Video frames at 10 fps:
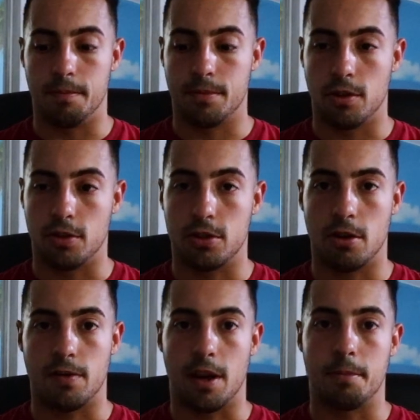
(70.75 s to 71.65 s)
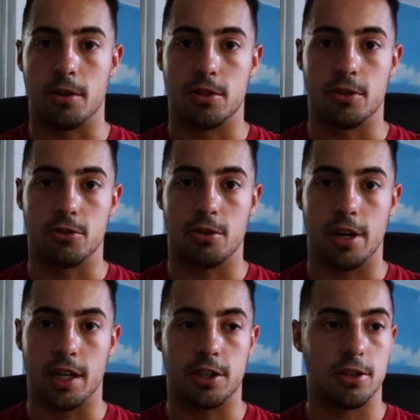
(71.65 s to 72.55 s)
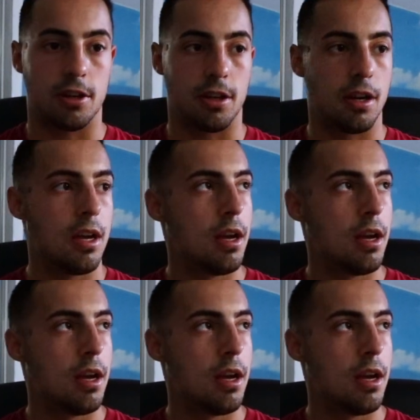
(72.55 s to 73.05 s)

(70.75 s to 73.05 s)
their Certified Personal Training Cert,